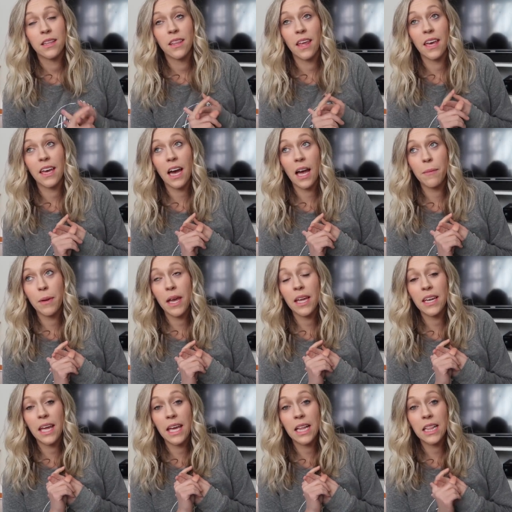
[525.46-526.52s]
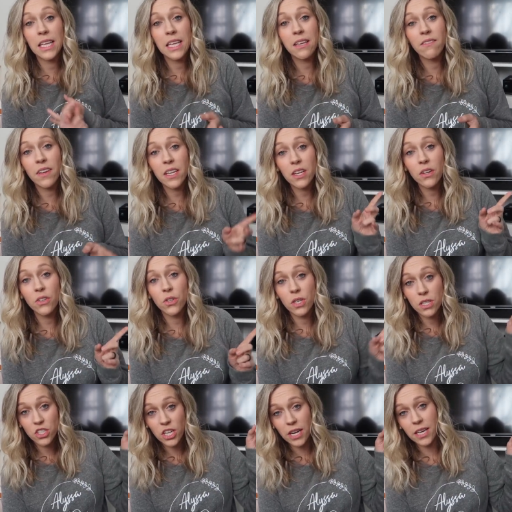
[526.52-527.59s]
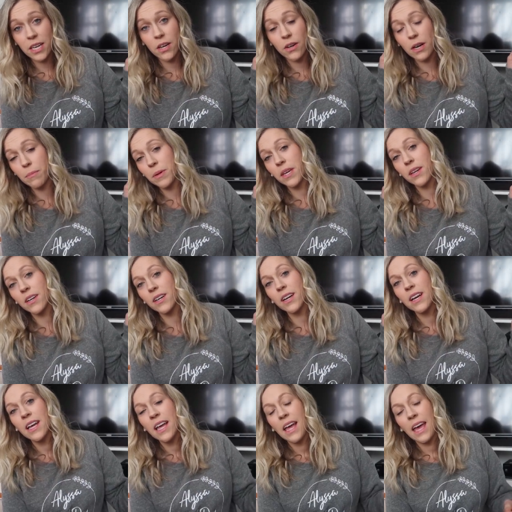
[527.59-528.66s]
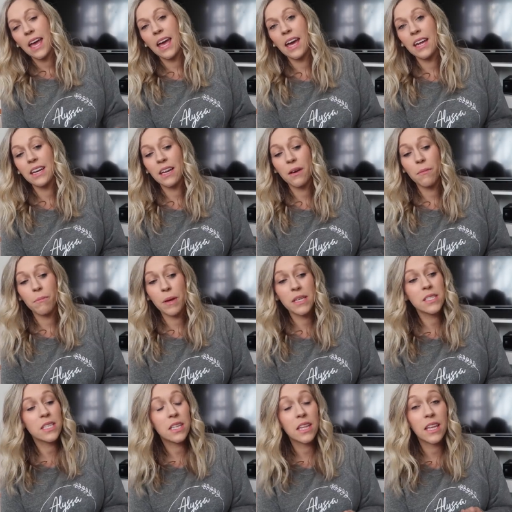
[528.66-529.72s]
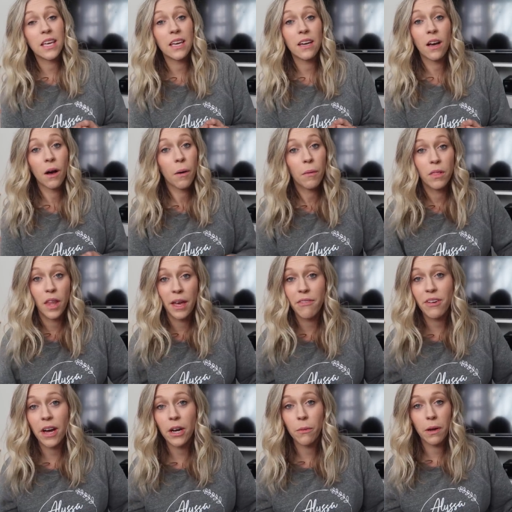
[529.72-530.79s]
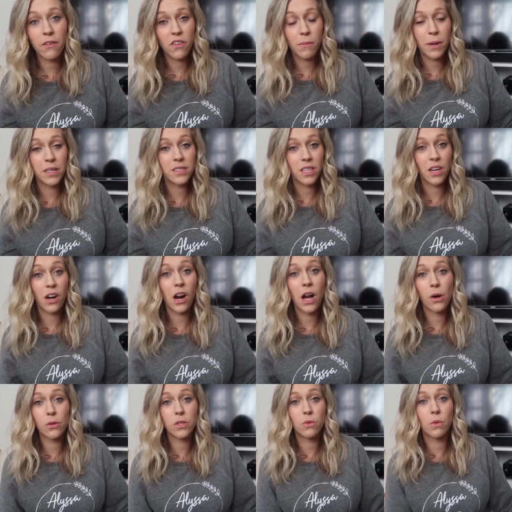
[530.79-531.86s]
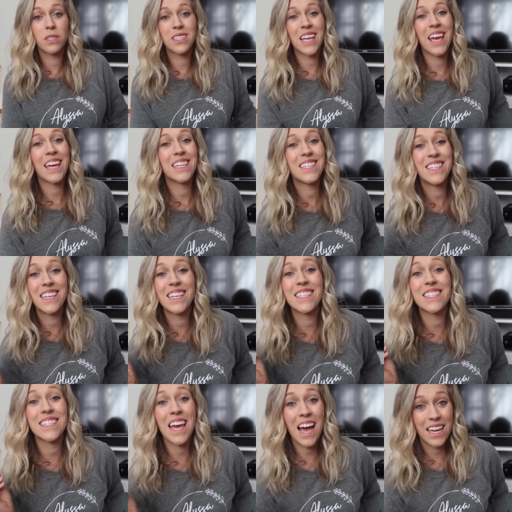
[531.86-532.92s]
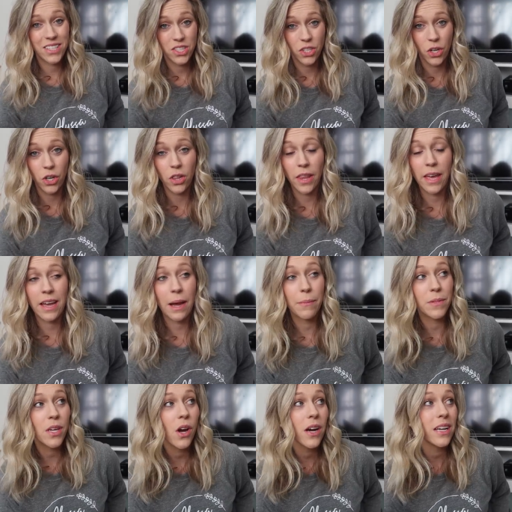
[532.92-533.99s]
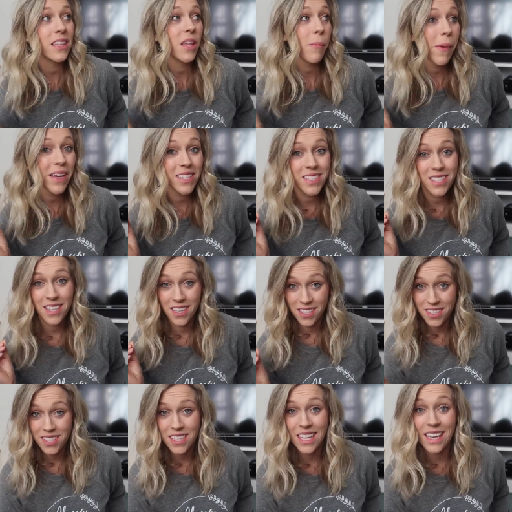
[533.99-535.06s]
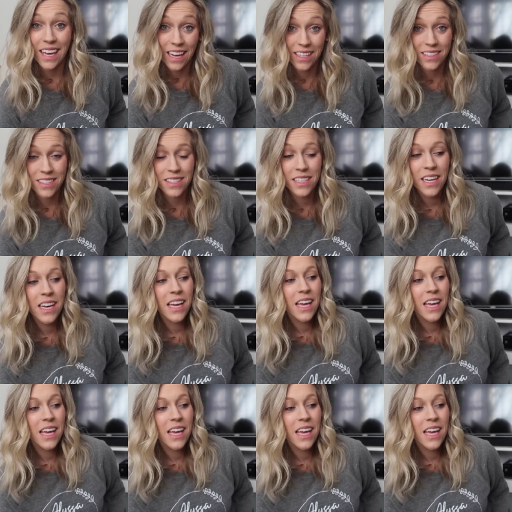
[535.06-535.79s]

Like I made a cleaning video, you can check it out up here, and basically life got away from us and our house was a disaster. Like I'm talking the messiest it gets.